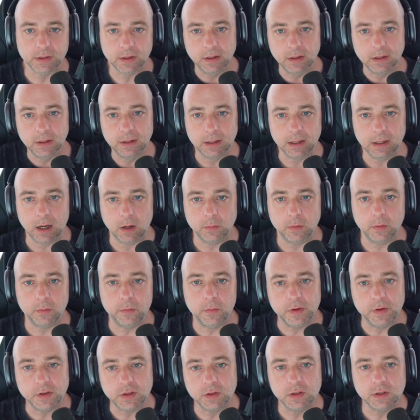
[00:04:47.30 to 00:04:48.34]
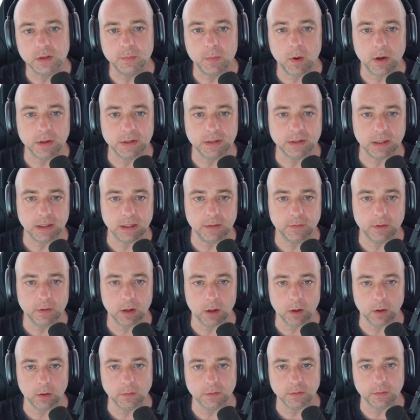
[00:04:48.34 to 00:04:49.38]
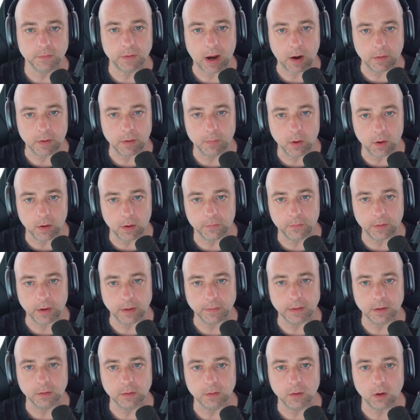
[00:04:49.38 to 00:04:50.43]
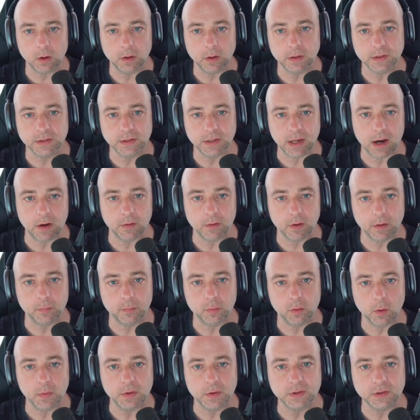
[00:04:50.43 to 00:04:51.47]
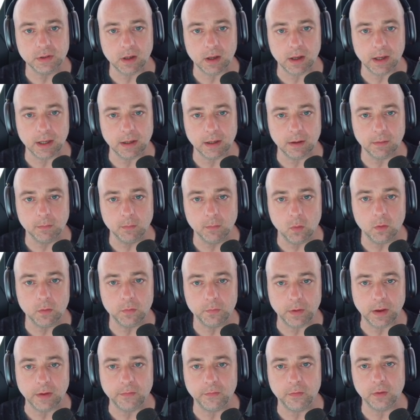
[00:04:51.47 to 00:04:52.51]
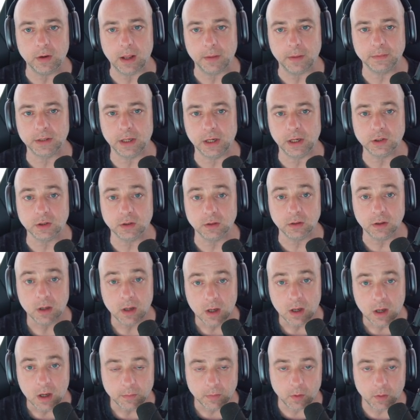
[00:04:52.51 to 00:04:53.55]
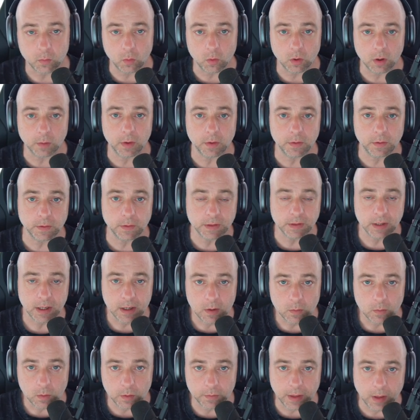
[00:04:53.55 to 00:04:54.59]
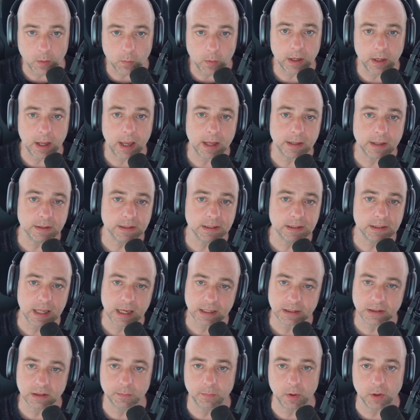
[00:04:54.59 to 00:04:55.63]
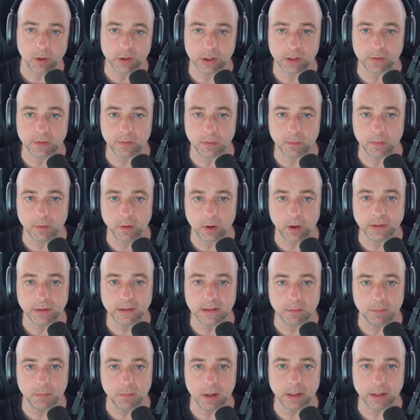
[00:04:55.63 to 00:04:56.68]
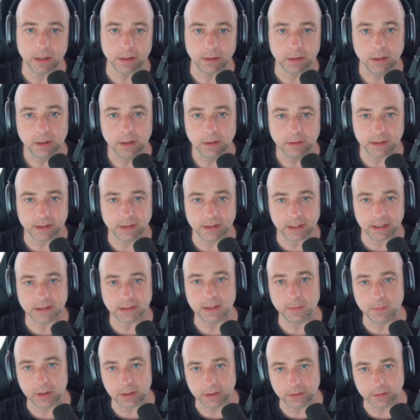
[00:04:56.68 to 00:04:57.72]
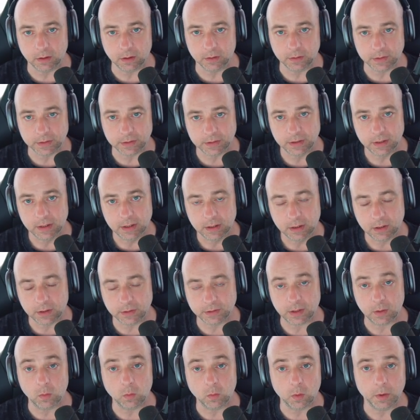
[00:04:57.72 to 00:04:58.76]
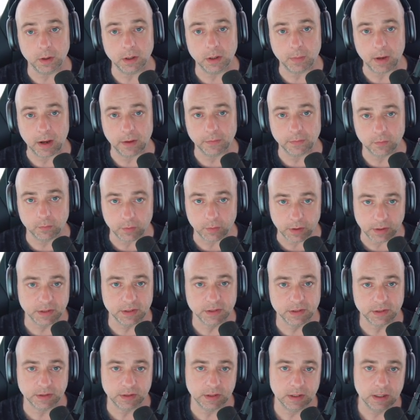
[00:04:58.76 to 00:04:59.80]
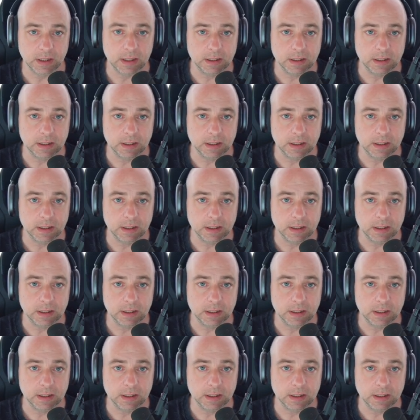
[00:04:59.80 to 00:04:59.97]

with revisions by Steve Kloves of Harry Potter fame. Now, Colette Serra promised a more faithful adaptation, but Warner Brothers, well, they went ahead and slashed the budget from $90 million to $60 million because they were worried about the risks. In